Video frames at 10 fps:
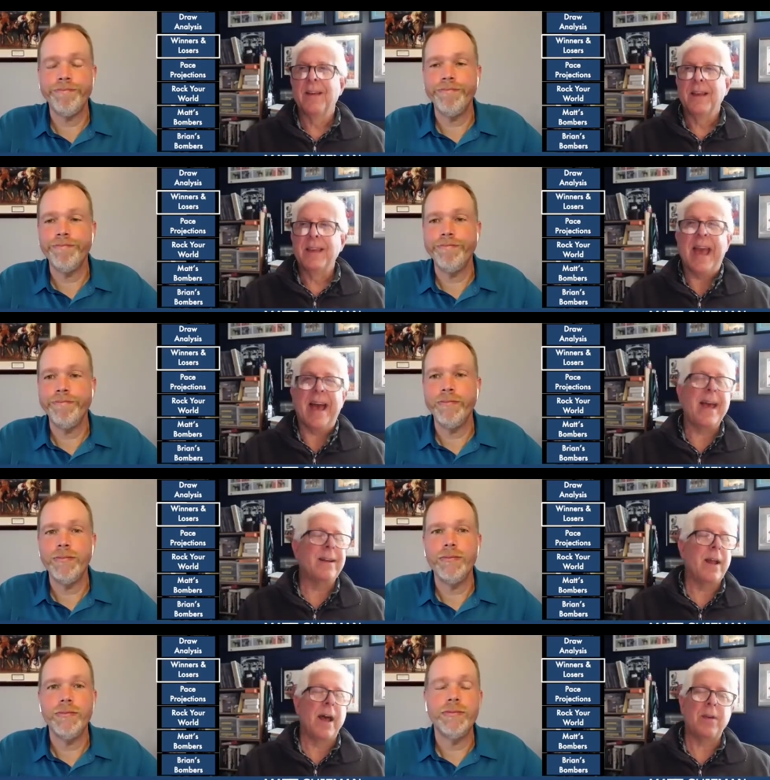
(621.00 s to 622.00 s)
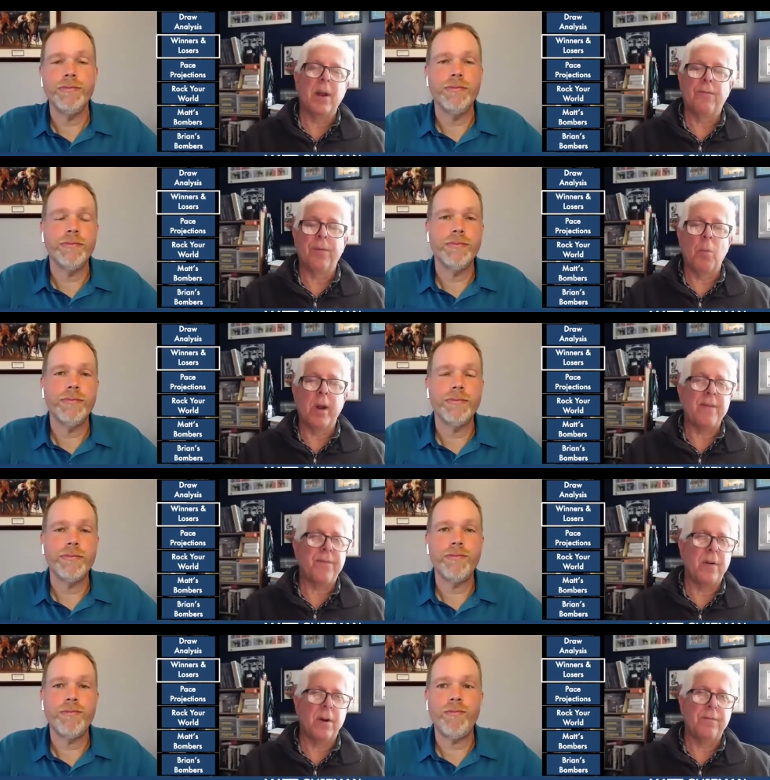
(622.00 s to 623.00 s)
Speaker 1: Yeah, and uh, you know, from what I've
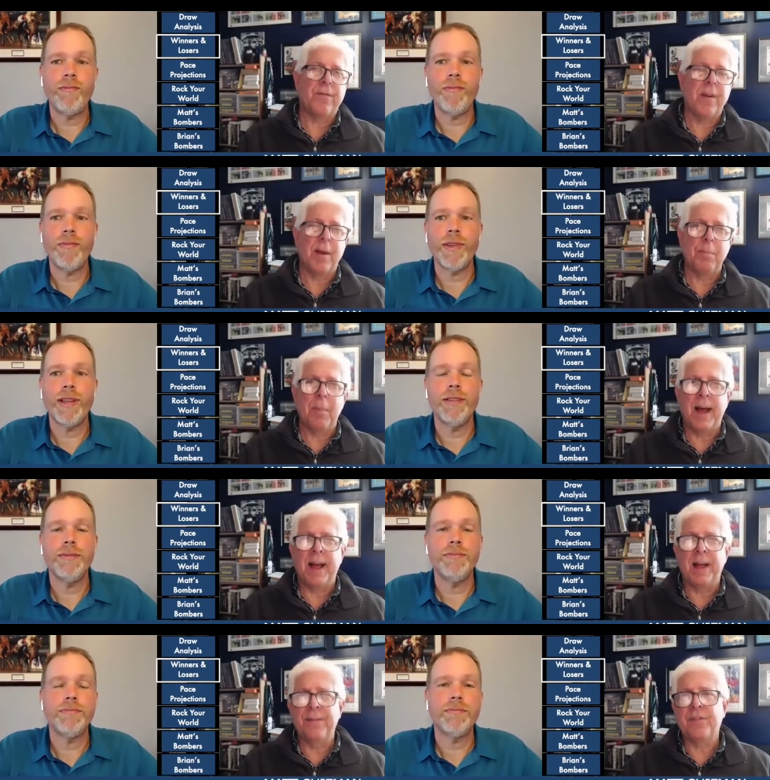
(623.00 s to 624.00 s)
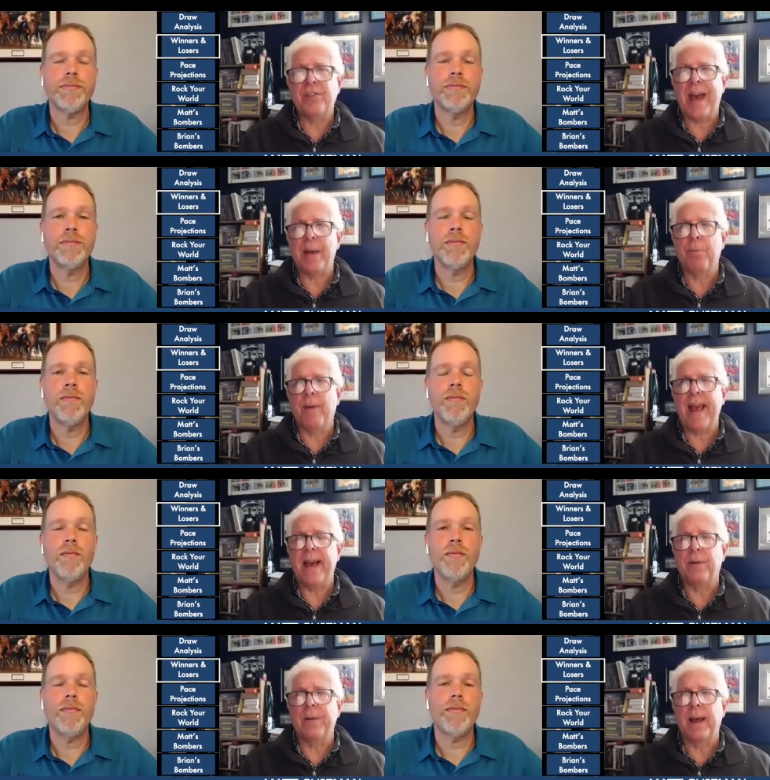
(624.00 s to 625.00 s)
heard from uh, Chad
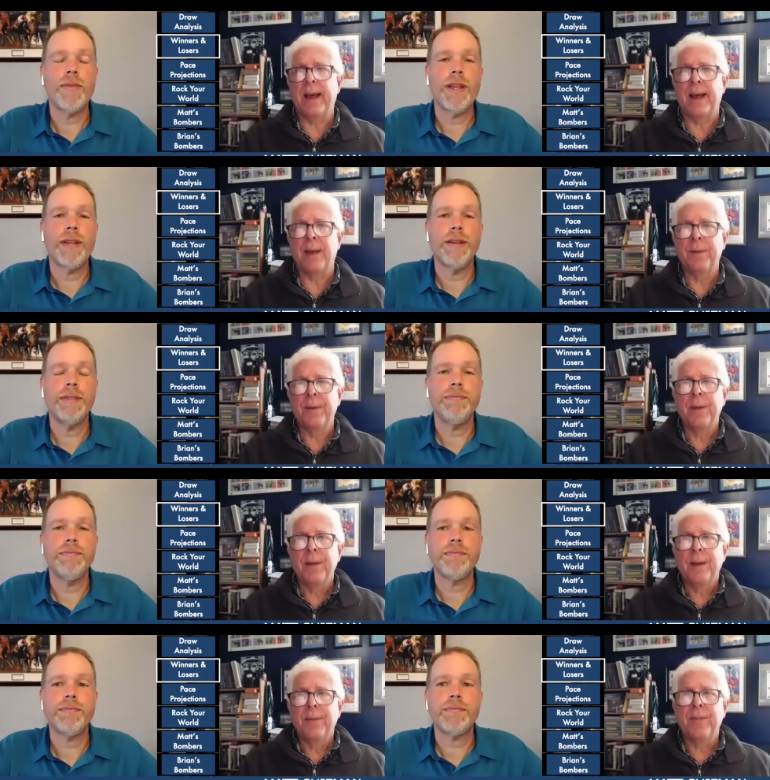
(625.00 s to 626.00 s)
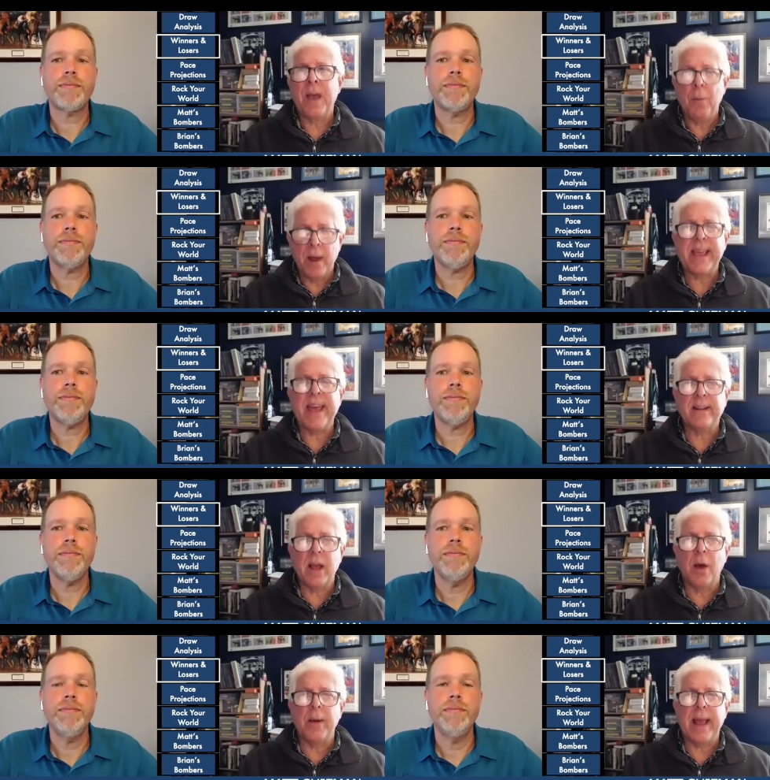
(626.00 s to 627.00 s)
Brown, uh, they want to get
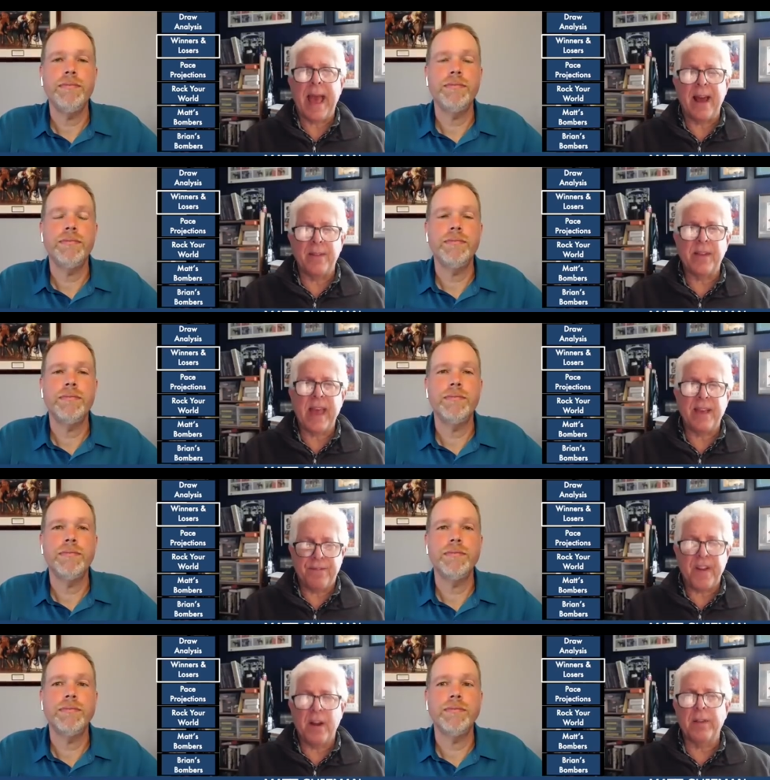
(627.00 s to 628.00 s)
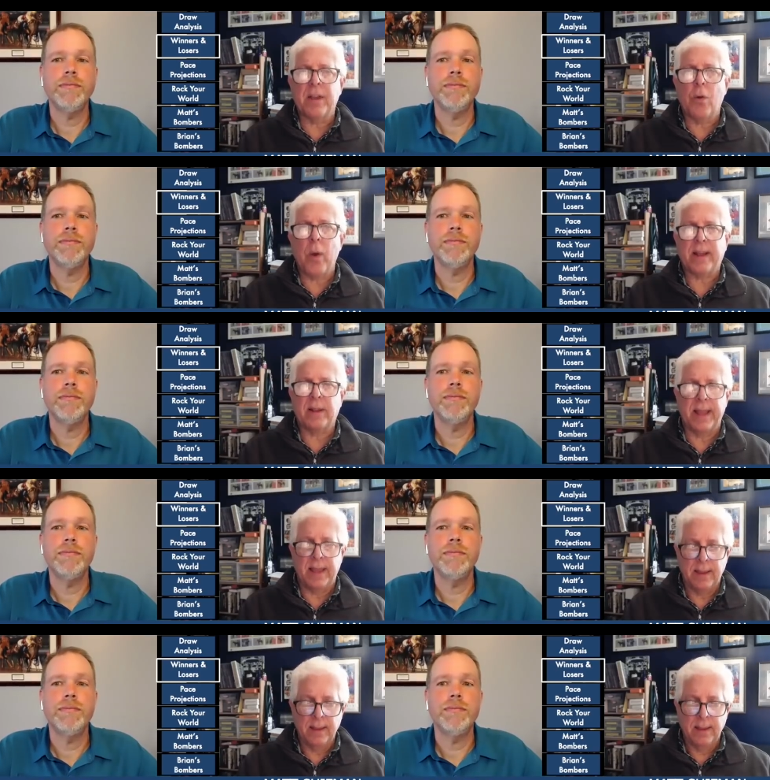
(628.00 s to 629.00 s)
going out of the gate fairly quickly
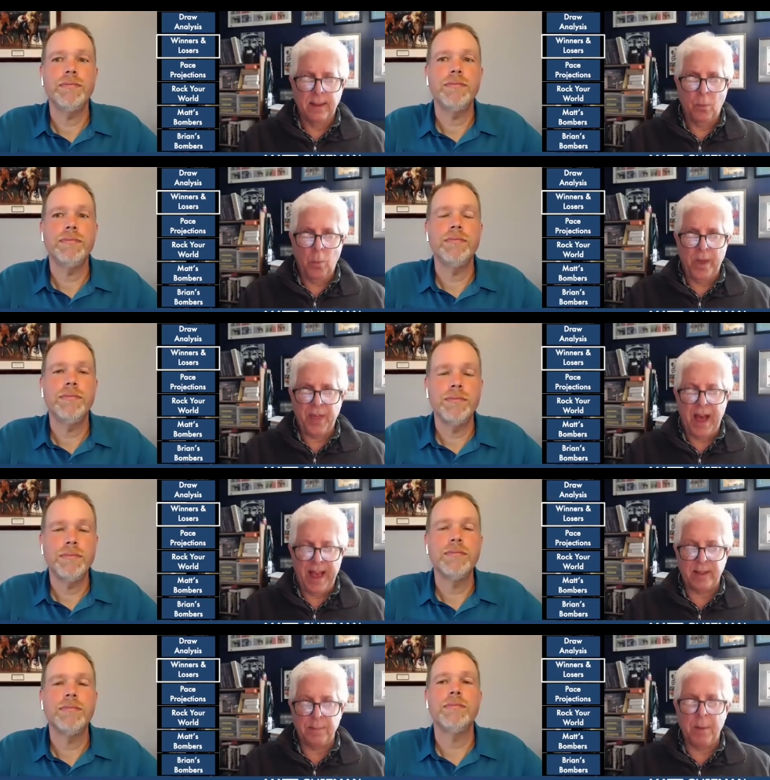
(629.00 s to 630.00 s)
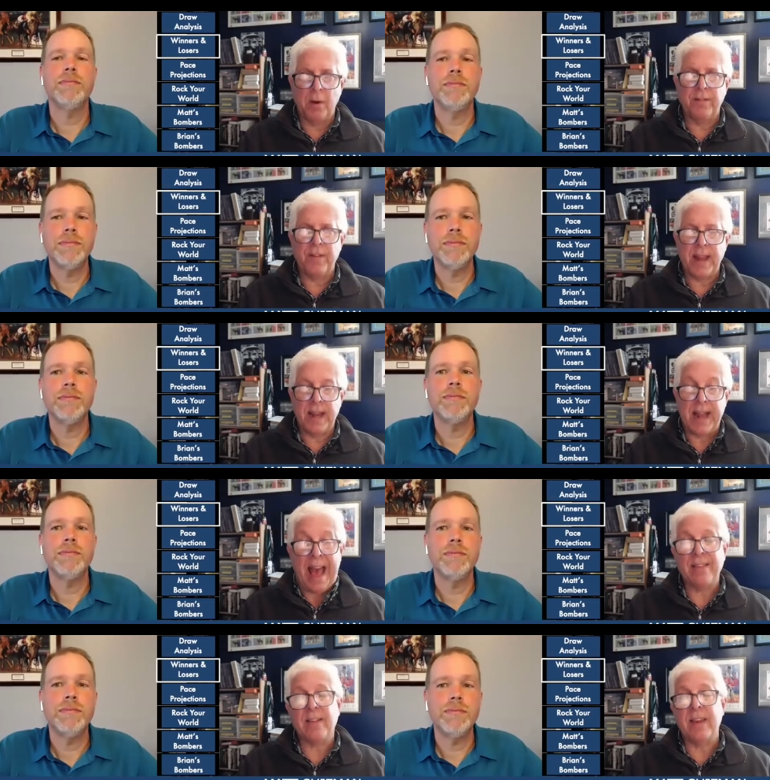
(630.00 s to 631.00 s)
with highly motivated,
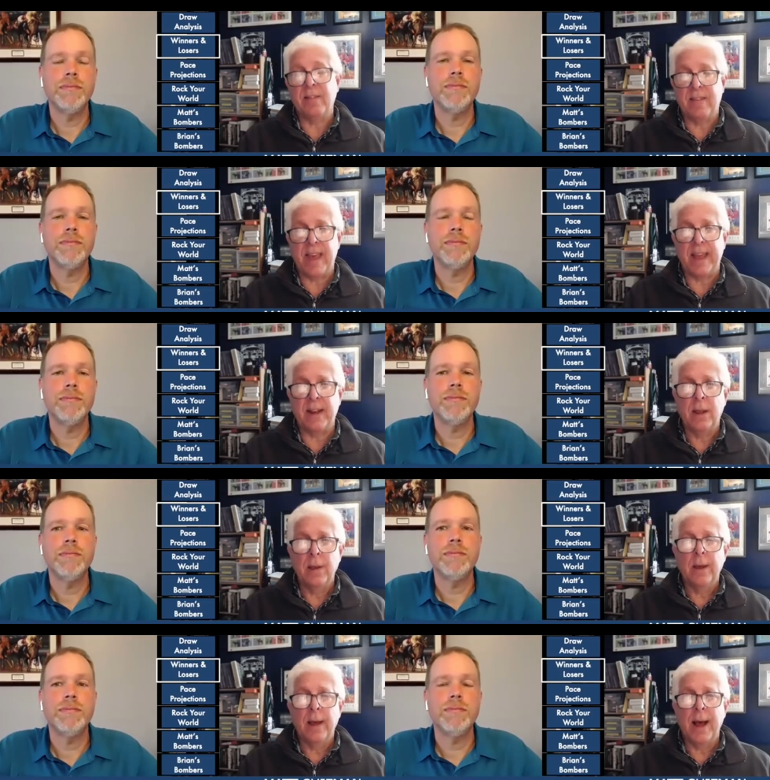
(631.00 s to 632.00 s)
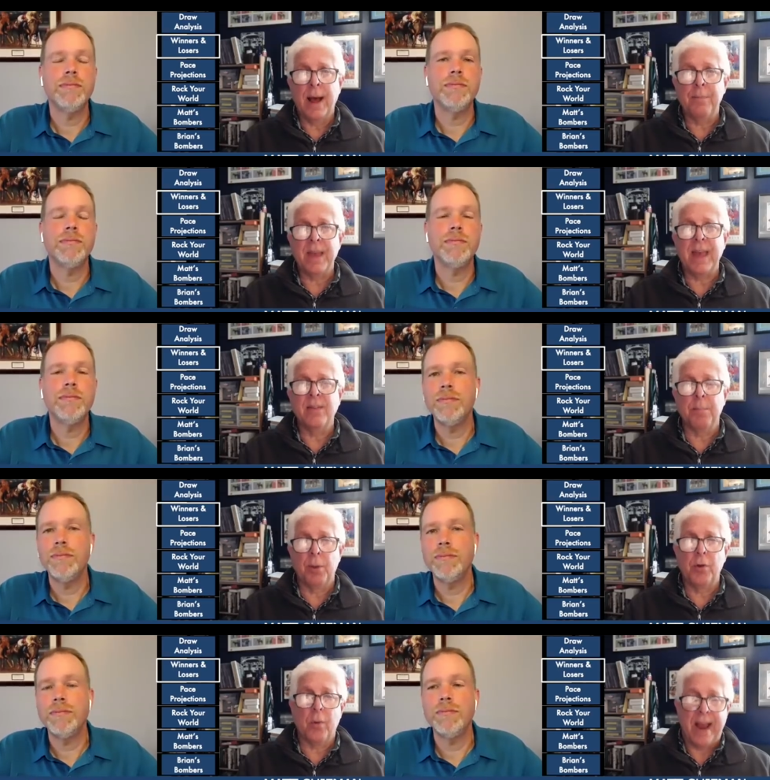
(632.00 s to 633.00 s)
as he did um, in the
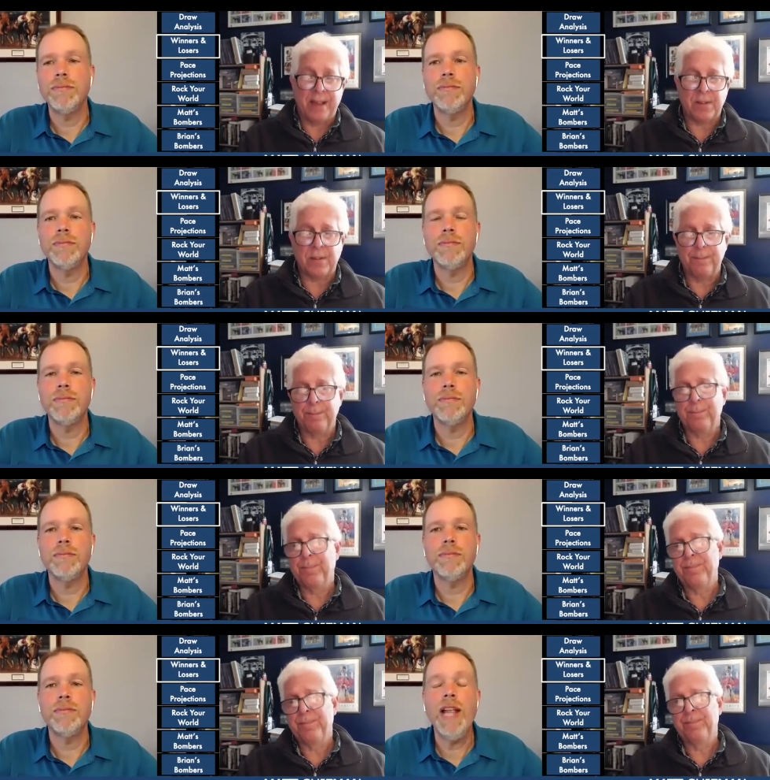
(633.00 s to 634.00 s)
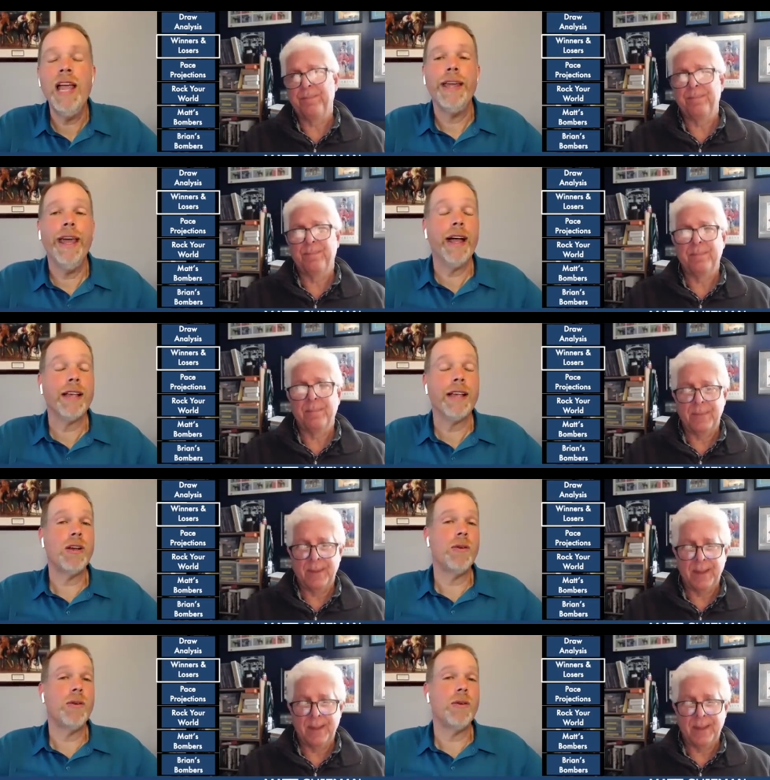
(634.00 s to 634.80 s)
bluegrass.
Speaker 2: Yeah, so it's